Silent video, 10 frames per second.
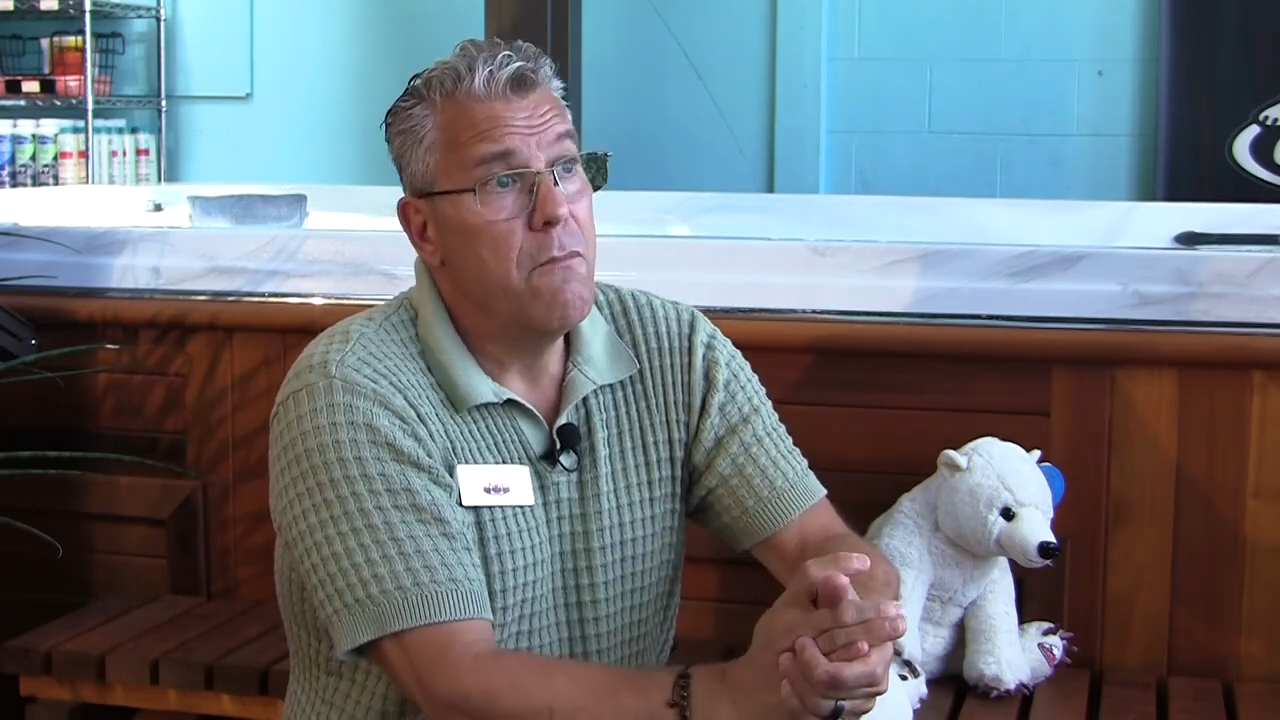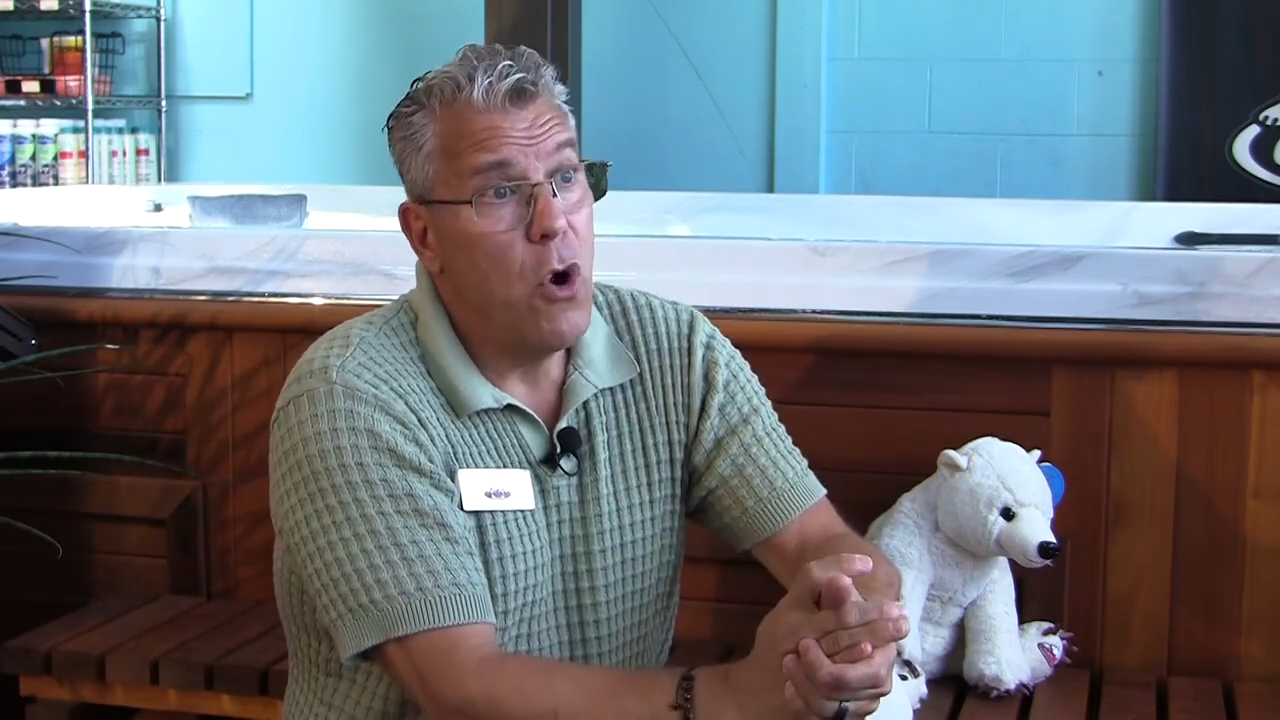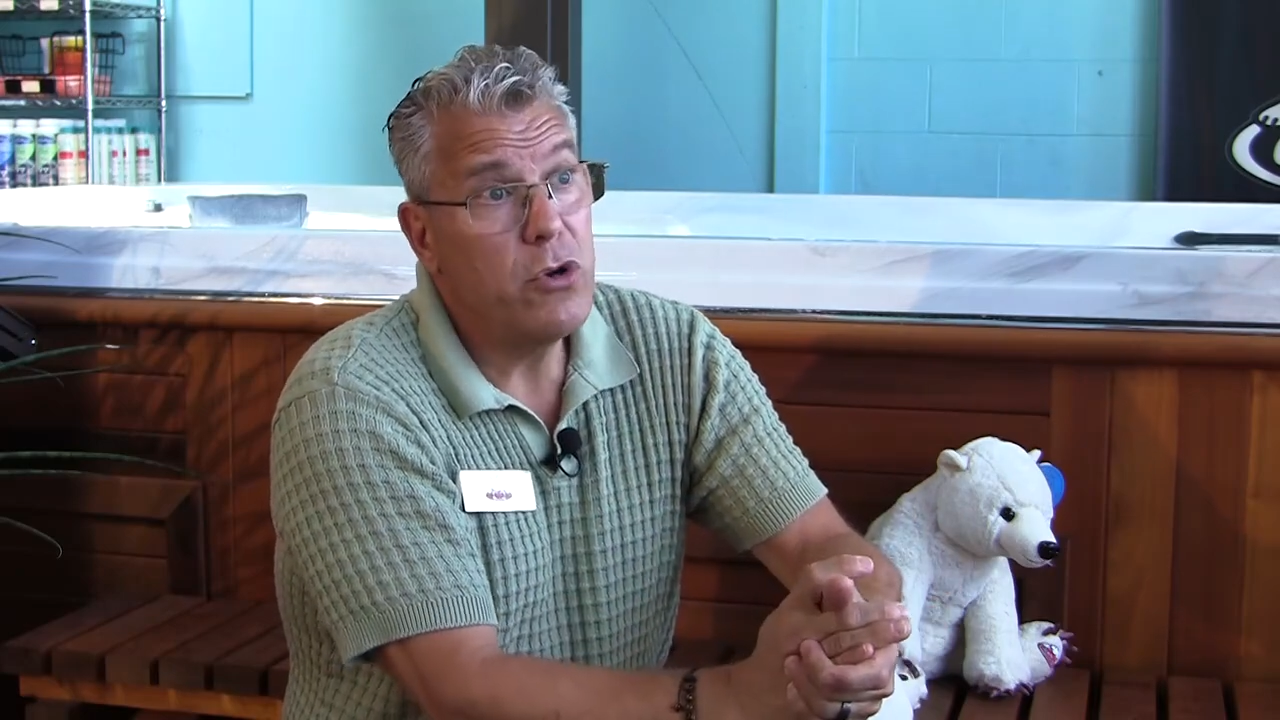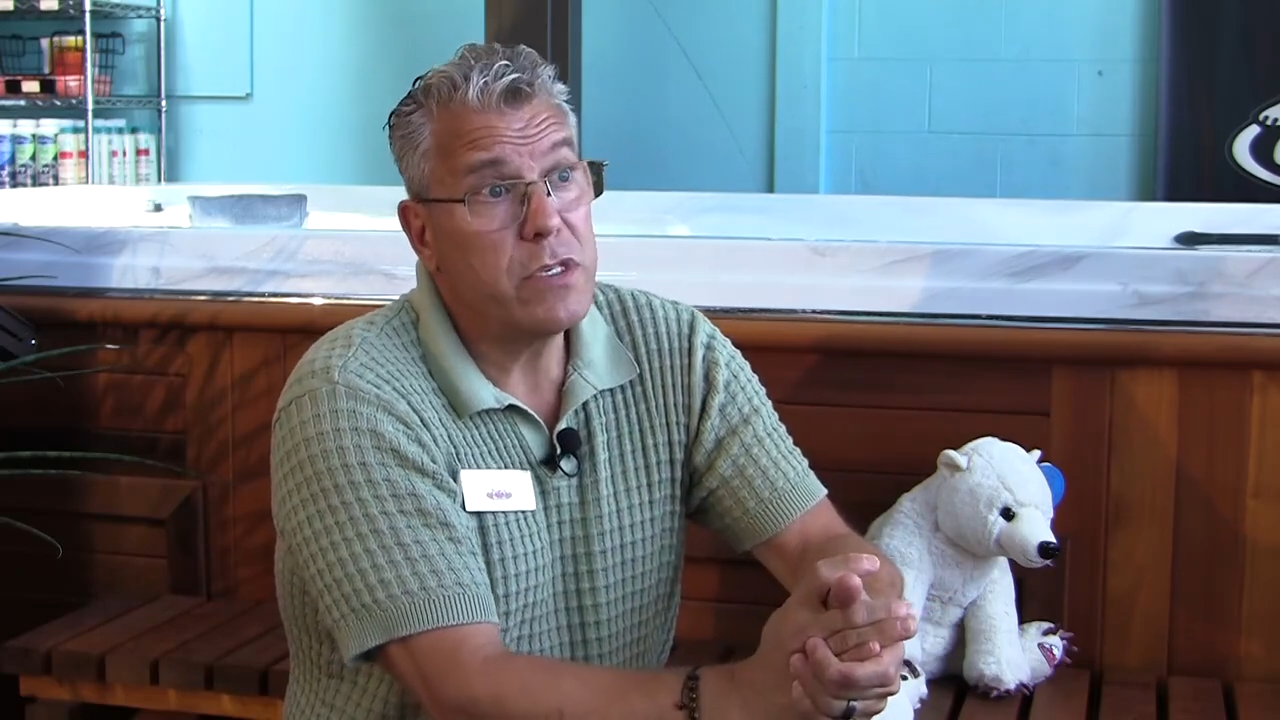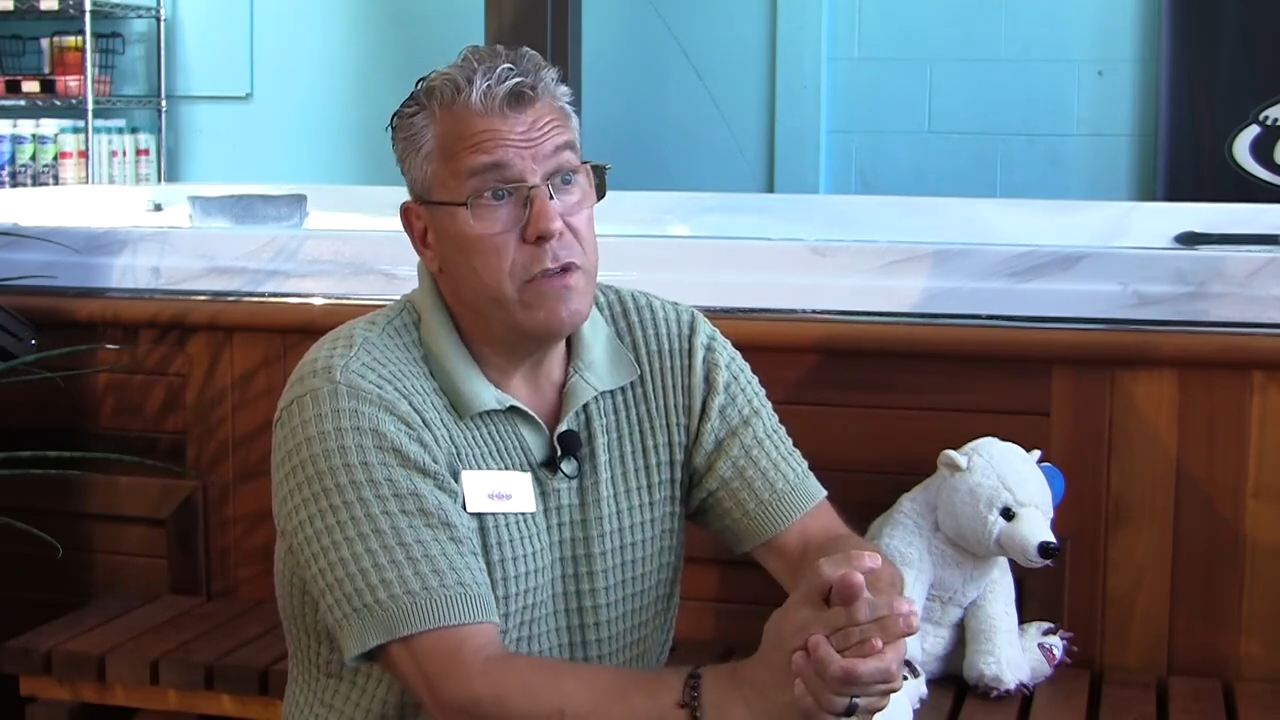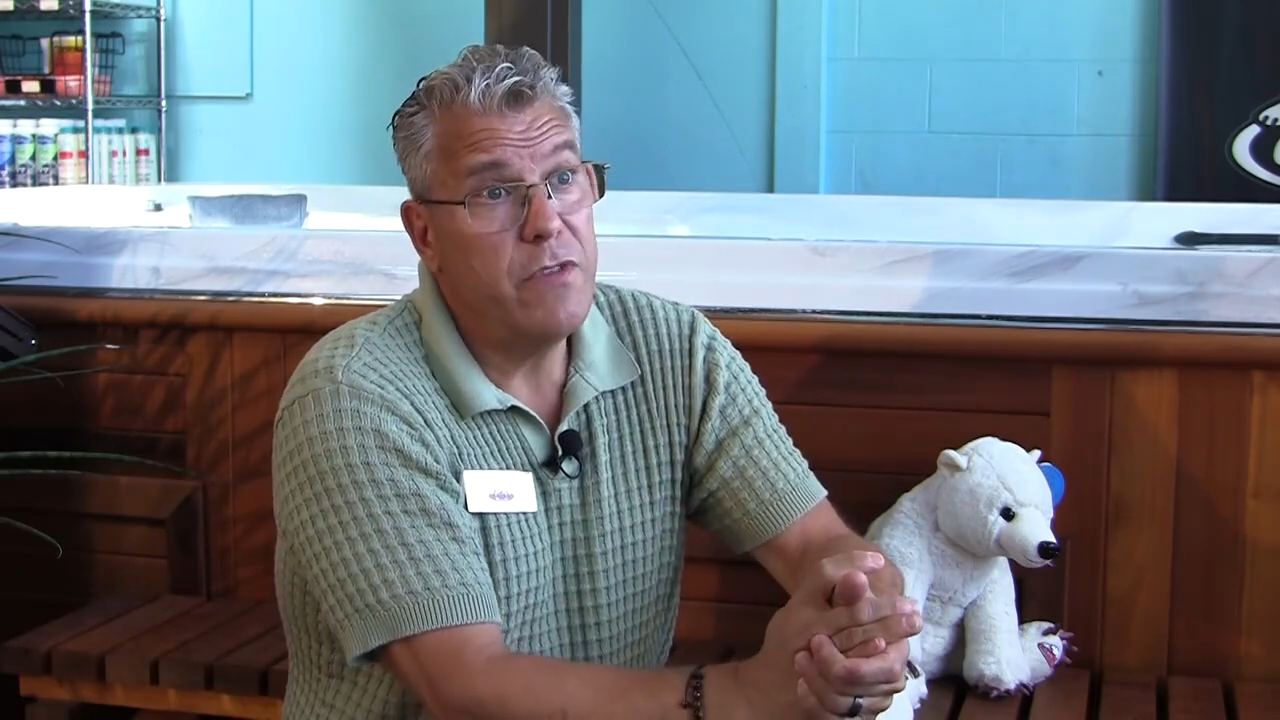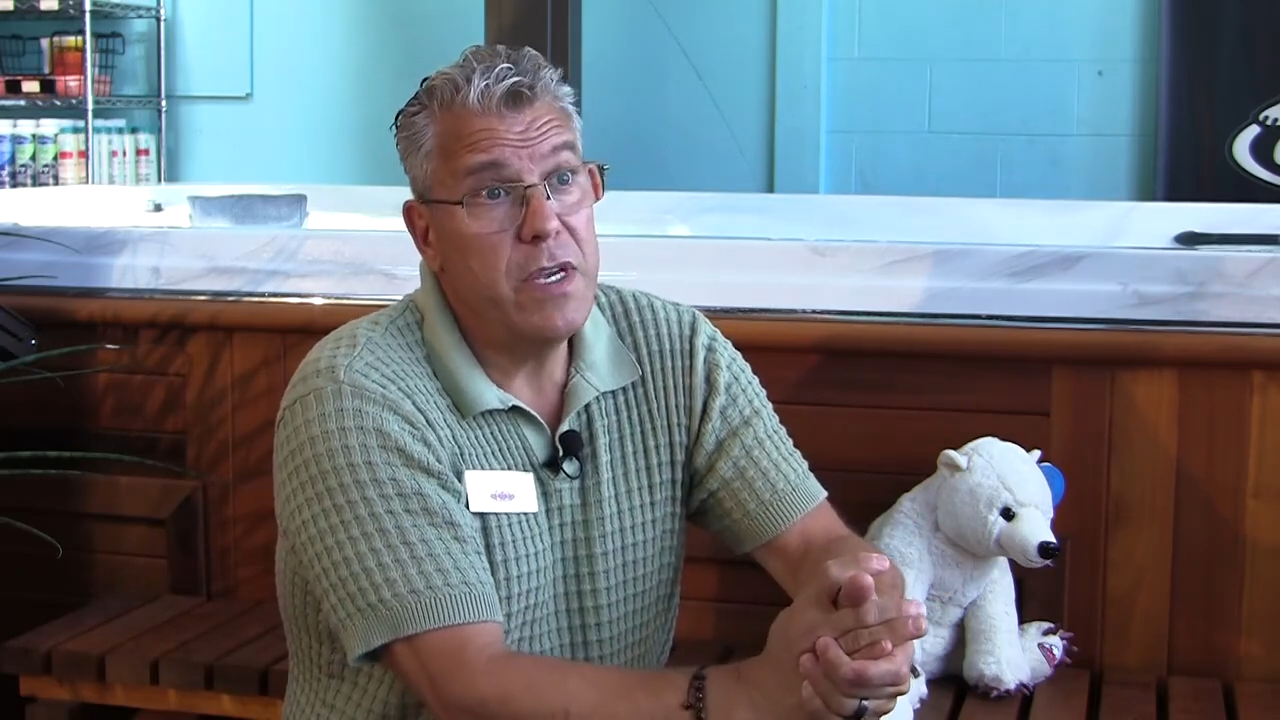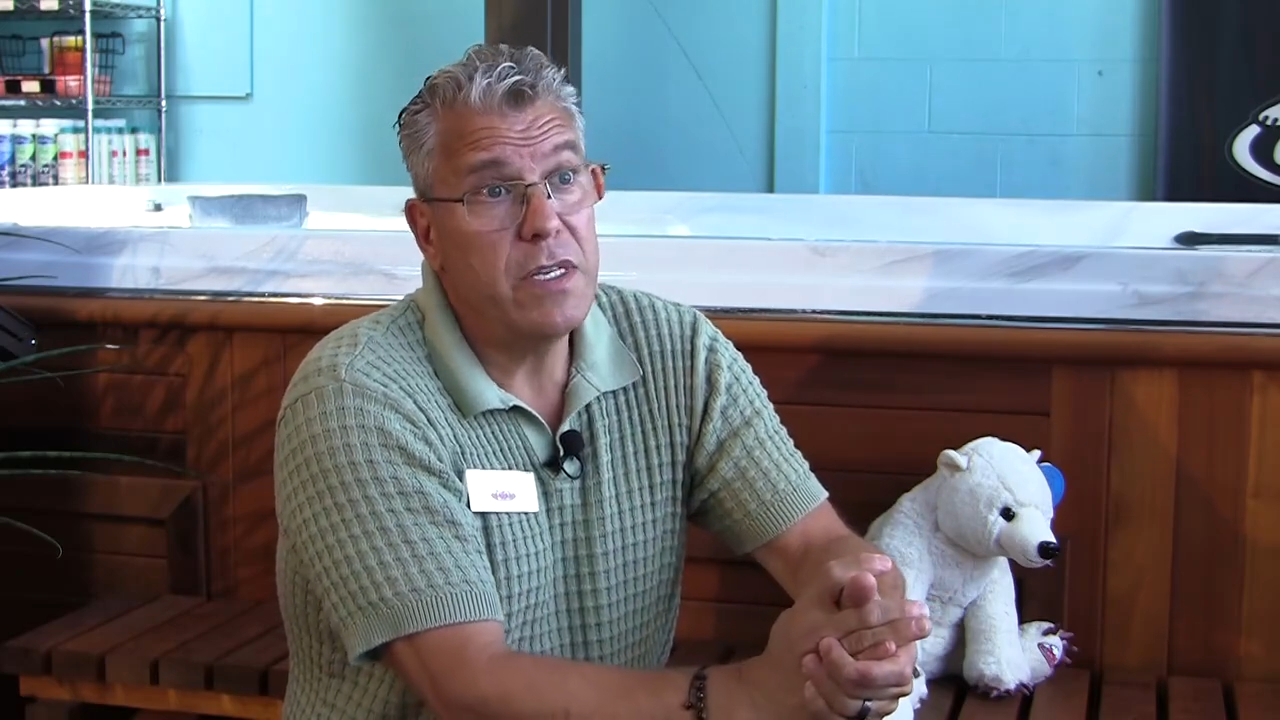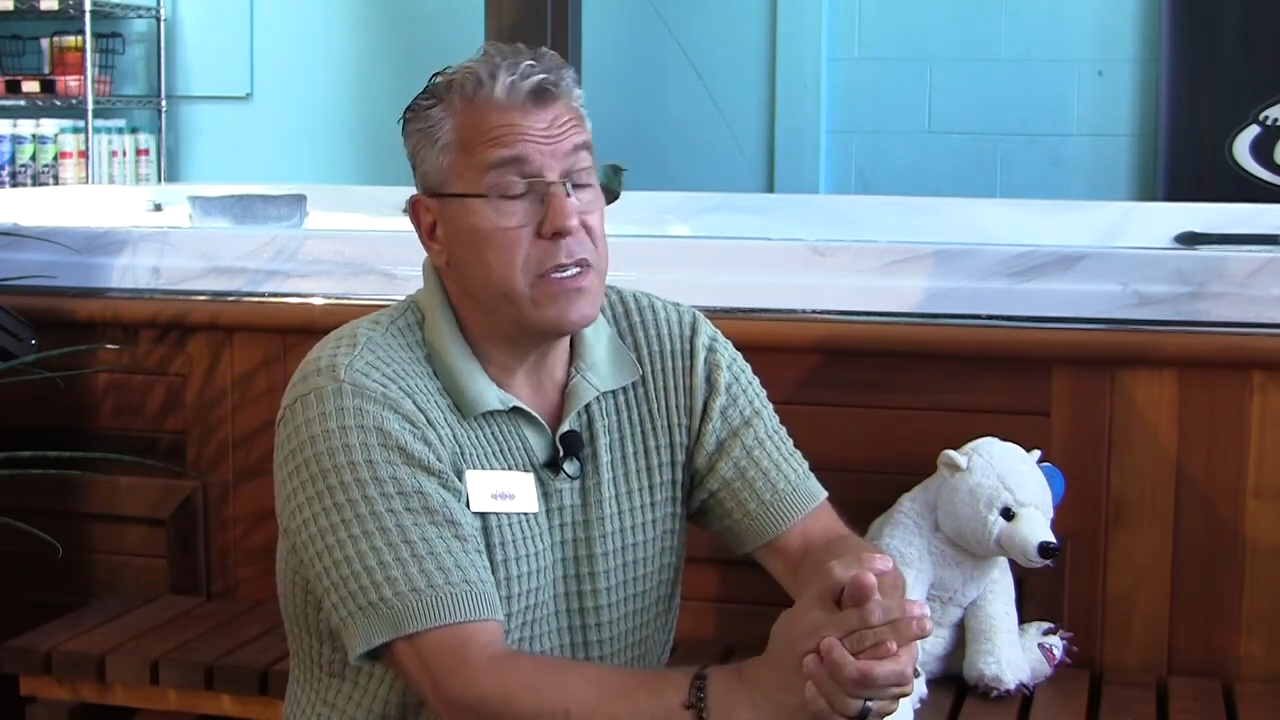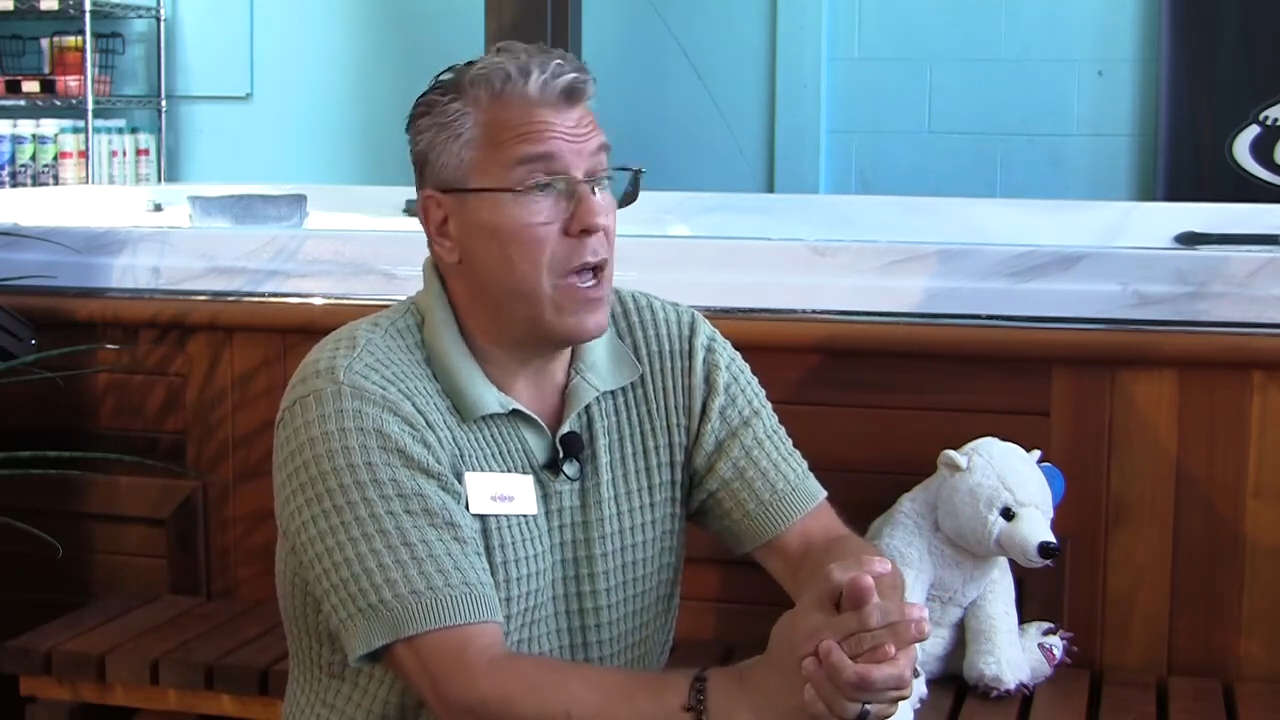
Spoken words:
most of these